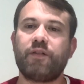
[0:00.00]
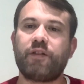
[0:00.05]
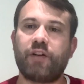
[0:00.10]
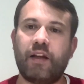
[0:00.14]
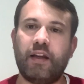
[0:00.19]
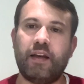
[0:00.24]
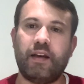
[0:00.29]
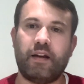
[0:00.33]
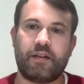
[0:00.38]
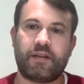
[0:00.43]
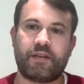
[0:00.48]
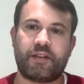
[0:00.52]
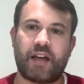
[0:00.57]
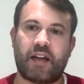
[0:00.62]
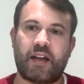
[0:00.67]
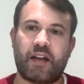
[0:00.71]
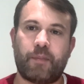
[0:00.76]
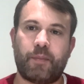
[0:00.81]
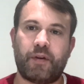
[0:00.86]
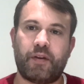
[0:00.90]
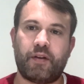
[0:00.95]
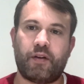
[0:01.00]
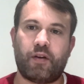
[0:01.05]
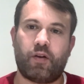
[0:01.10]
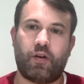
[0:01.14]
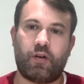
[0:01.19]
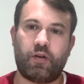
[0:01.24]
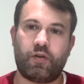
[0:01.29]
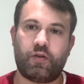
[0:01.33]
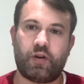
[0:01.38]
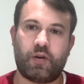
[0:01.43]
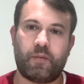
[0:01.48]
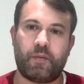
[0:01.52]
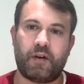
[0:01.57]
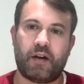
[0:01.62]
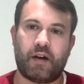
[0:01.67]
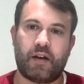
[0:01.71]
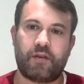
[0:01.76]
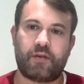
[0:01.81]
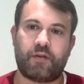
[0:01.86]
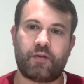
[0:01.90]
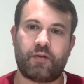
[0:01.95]
cleaner setup in the long term, and
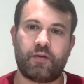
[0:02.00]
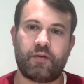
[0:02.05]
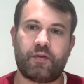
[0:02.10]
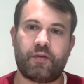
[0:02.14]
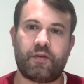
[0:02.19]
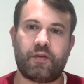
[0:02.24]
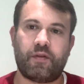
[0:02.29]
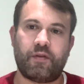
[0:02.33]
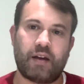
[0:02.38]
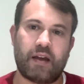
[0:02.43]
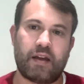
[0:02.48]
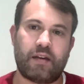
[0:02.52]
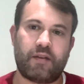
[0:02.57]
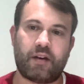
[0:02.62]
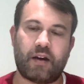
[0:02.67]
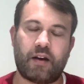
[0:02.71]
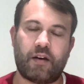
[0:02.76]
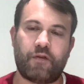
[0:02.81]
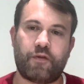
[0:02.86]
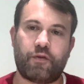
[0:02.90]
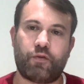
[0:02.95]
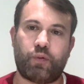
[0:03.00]
also it's less kind of